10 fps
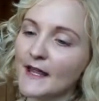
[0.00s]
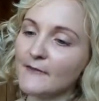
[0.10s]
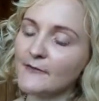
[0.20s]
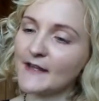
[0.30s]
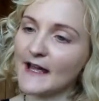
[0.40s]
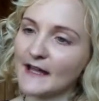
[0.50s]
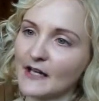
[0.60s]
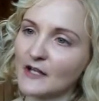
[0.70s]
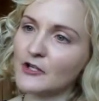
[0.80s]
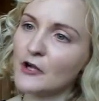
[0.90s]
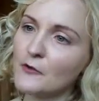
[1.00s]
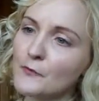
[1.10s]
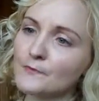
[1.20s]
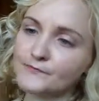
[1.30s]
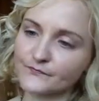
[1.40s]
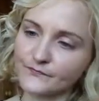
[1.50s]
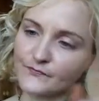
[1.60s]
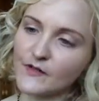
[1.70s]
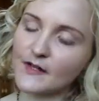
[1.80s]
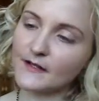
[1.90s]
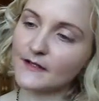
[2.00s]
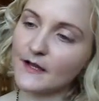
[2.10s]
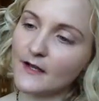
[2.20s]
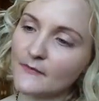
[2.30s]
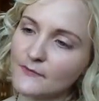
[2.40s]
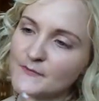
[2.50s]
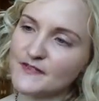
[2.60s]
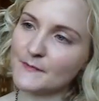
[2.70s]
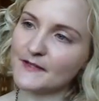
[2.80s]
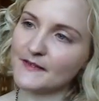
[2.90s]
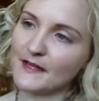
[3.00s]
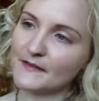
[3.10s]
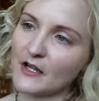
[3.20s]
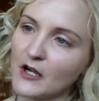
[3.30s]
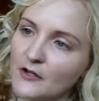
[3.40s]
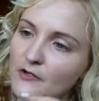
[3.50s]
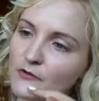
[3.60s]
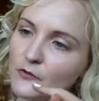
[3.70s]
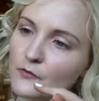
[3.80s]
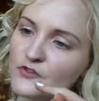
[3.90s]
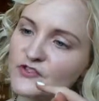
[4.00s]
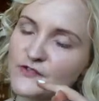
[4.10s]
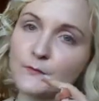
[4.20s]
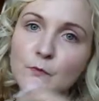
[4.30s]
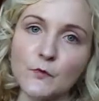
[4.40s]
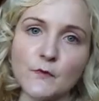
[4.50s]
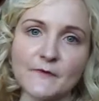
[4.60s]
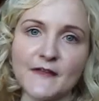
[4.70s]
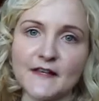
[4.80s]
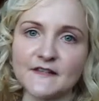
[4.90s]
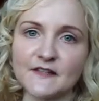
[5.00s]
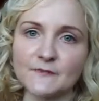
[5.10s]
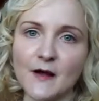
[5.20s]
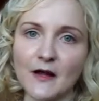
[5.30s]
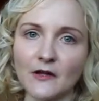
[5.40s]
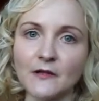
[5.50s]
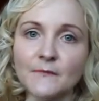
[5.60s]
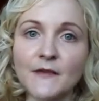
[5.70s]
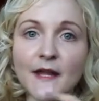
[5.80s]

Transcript: if you can, I know from somebody that they are going to launch some more of these as well